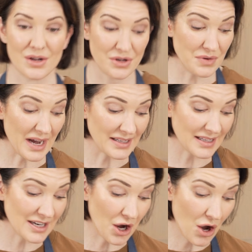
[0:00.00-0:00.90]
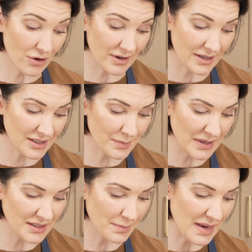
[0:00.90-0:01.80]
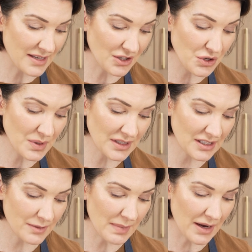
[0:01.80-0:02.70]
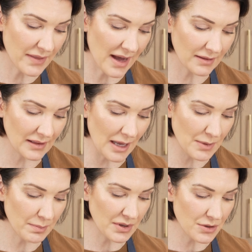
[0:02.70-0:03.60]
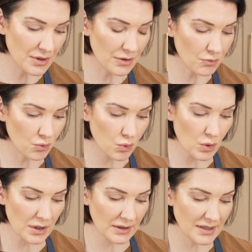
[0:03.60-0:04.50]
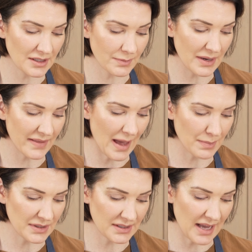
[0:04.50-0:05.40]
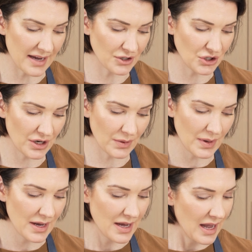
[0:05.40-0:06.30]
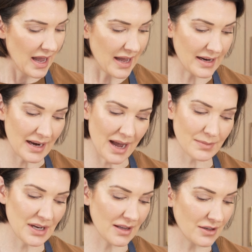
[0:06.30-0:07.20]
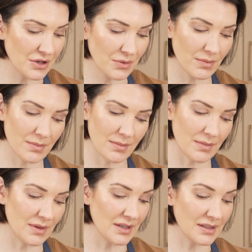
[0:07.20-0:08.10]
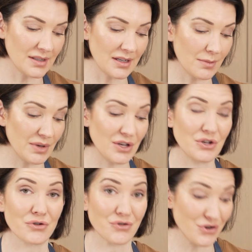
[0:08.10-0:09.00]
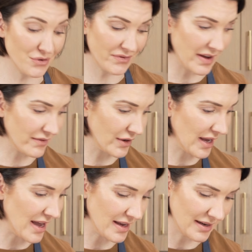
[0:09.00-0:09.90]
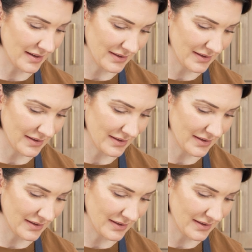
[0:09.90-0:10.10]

You guys, it already smells amazing. You can smell that lemon, but you can really smell that pistachio. And I'm telling you, this is gonna be your new favorite cake.